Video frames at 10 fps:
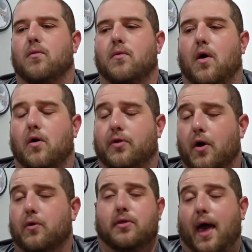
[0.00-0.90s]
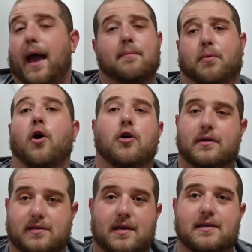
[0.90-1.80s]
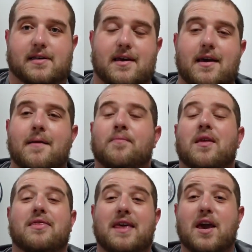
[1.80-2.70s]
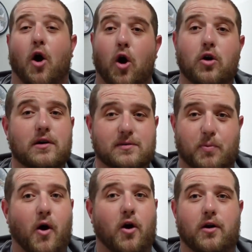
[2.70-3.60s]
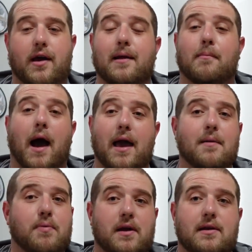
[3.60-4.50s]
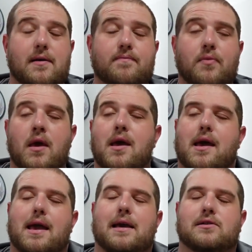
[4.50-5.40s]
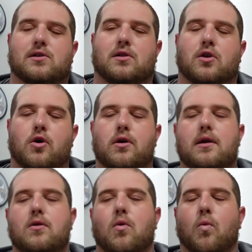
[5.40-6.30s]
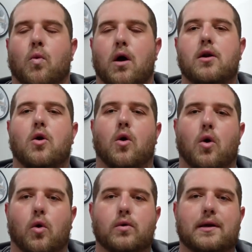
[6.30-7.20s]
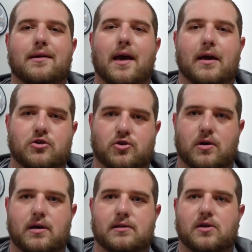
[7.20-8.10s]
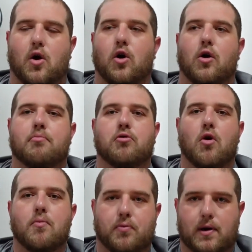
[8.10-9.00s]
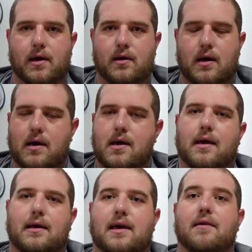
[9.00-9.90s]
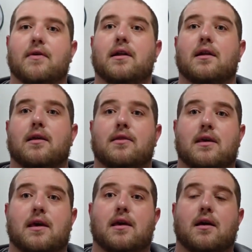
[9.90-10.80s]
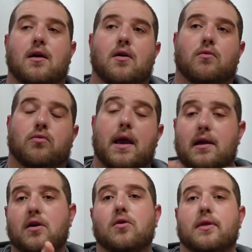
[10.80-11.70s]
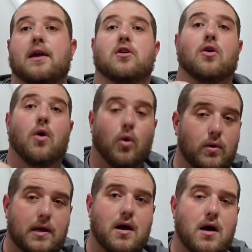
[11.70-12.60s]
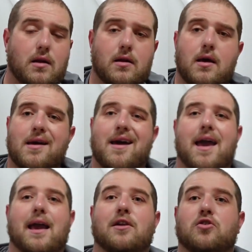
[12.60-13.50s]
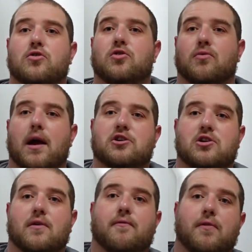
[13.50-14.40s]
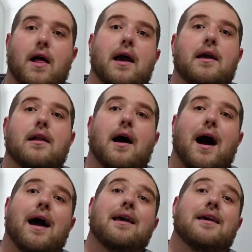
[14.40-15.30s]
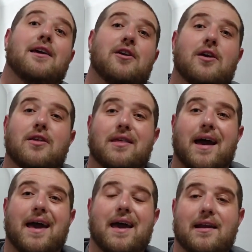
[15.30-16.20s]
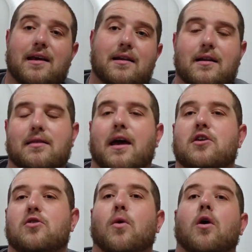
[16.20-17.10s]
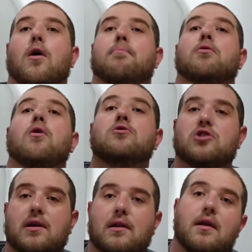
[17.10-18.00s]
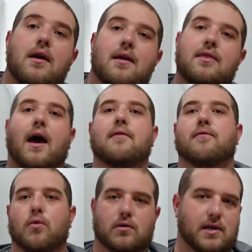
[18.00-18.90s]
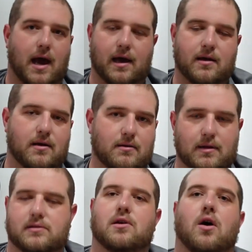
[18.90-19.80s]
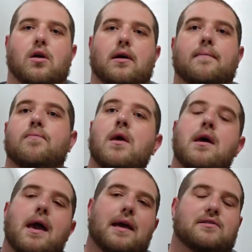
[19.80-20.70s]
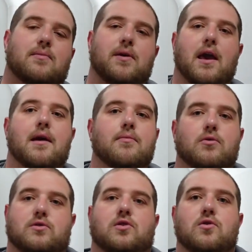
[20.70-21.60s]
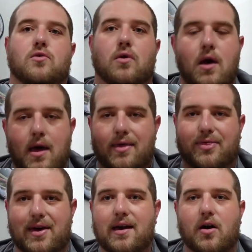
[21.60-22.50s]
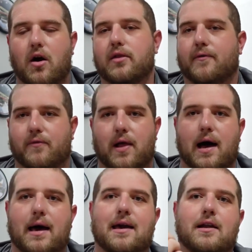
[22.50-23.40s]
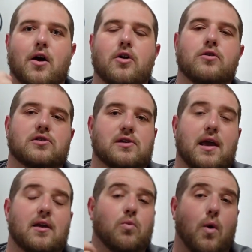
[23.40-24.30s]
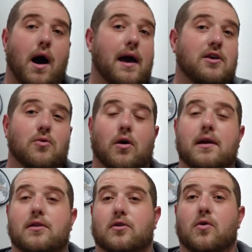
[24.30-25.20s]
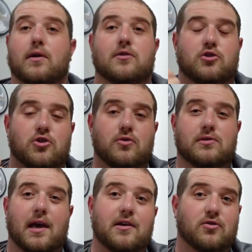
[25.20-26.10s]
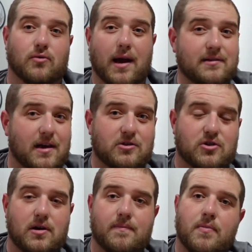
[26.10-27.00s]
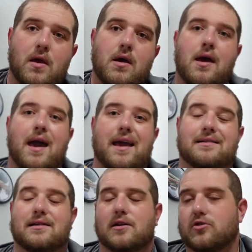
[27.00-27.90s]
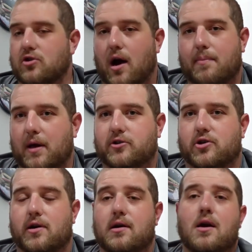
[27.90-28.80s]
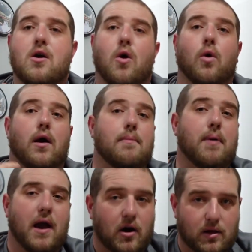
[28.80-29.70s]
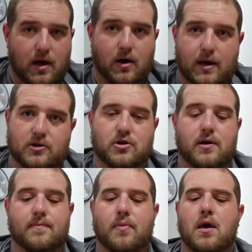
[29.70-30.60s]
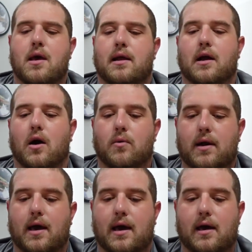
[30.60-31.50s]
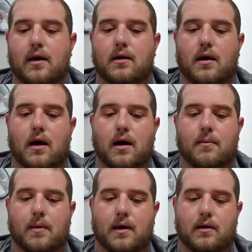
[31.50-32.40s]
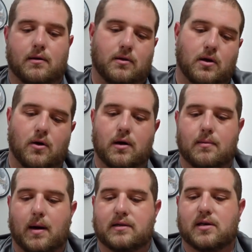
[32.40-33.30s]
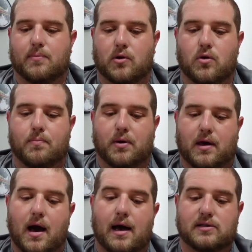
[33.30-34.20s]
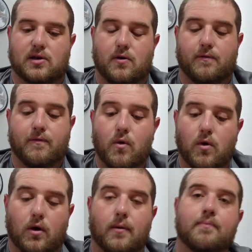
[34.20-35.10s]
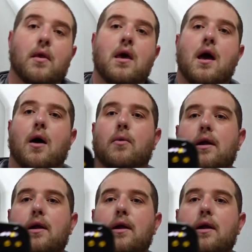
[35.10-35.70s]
although that part is easy, the hardest part, in my opinion, is learning what holding entries are appropriate given the radial that you're holding on and your direction of flight, i.e. the heading that you are approaching that vortex, let's call it, and to be able to think on the fly and understand why you are either going to choose a direct entry, a teardrop entry, or a parallel entry. Now, I went ahead and, in my typical Picasso form, I went